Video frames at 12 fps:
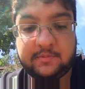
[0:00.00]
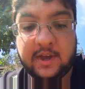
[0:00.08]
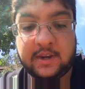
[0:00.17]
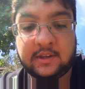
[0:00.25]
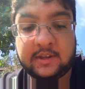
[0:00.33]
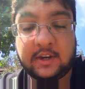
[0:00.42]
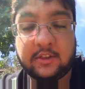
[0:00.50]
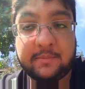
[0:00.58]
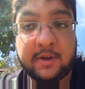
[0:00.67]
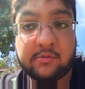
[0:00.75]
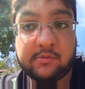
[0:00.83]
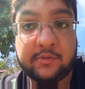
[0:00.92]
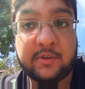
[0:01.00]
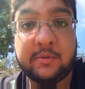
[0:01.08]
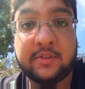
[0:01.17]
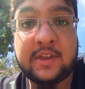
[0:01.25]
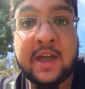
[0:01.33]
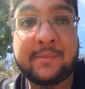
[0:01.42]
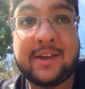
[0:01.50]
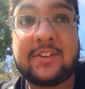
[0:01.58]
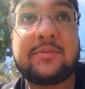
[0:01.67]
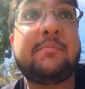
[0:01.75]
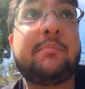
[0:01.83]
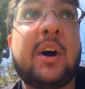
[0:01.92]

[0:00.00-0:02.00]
getting the better of them at the Amex,